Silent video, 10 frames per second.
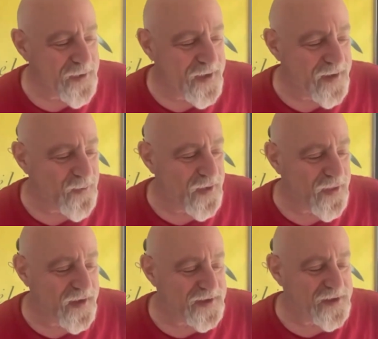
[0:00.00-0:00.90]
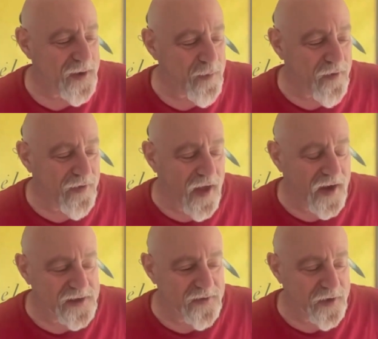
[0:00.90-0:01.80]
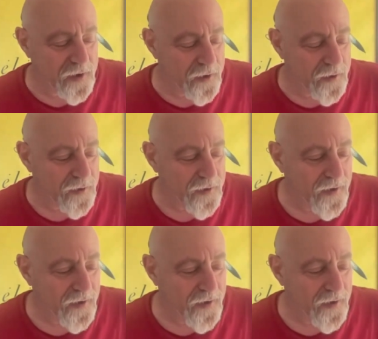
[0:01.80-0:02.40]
it with this number of lines of code,